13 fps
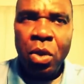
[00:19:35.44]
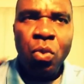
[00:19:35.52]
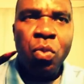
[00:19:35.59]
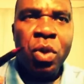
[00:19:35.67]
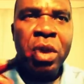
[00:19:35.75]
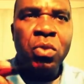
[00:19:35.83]

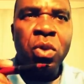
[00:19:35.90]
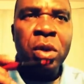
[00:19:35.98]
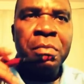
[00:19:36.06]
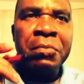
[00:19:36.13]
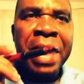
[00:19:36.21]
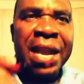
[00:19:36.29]
We
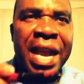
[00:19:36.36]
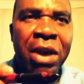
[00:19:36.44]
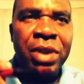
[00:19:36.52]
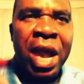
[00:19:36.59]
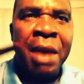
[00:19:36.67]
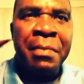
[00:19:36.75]
will make
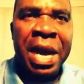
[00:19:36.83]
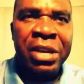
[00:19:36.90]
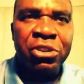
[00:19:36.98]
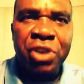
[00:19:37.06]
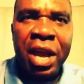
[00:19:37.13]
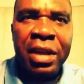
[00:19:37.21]
out a
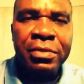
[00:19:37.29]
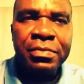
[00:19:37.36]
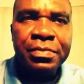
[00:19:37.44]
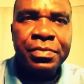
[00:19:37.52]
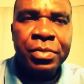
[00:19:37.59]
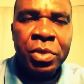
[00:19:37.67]
mantra.
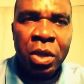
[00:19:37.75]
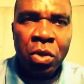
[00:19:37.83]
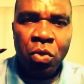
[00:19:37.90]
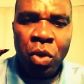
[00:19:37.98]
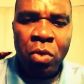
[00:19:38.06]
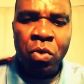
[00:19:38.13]

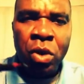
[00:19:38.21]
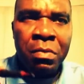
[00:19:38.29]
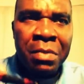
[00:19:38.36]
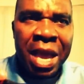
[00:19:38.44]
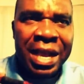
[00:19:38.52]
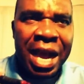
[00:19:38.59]
We
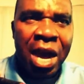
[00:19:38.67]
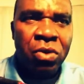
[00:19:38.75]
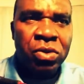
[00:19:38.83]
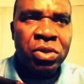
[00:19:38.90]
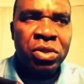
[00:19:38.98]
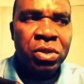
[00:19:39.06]
will make
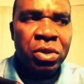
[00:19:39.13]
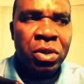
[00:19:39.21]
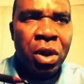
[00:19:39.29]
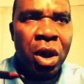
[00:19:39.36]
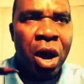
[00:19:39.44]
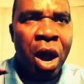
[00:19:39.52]
out
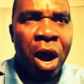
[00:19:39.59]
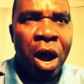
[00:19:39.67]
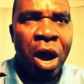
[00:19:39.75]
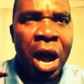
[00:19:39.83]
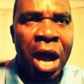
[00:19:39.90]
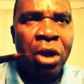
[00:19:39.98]

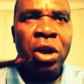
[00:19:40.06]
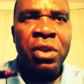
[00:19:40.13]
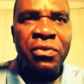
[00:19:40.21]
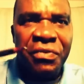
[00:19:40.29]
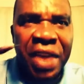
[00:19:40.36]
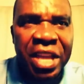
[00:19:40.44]
uh, a
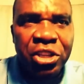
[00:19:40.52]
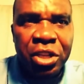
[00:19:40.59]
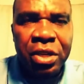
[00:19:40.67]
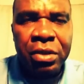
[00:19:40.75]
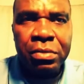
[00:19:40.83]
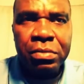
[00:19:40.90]

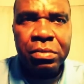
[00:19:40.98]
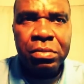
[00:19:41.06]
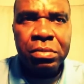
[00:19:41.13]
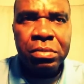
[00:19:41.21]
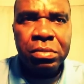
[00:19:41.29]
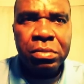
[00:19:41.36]
confession.
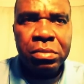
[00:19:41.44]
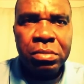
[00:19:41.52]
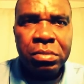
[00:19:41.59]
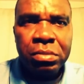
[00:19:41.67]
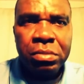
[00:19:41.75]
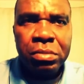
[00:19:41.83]

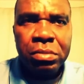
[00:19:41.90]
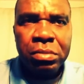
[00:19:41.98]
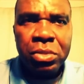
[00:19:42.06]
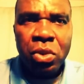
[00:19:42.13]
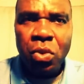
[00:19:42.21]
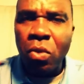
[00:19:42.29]

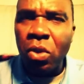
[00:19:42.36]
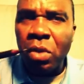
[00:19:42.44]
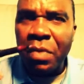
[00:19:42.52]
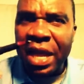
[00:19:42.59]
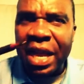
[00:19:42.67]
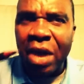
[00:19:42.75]
We
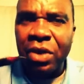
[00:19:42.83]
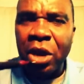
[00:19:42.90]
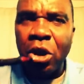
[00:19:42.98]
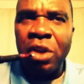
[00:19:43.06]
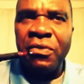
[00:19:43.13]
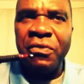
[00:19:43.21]
will make out
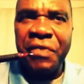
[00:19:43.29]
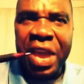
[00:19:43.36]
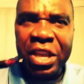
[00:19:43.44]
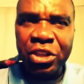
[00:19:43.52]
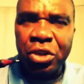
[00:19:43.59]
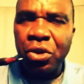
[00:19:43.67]
a
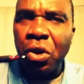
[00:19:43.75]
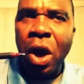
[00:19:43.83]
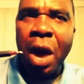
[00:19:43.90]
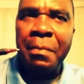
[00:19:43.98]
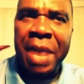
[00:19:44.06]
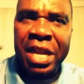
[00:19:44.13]
confession
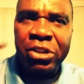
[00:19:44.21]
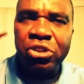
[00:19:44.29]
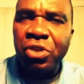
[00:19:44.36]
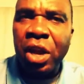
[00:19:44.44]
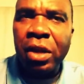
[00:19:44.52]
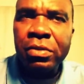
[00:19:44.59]
or a
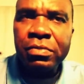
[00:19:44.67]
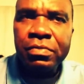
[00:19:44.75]
mantra.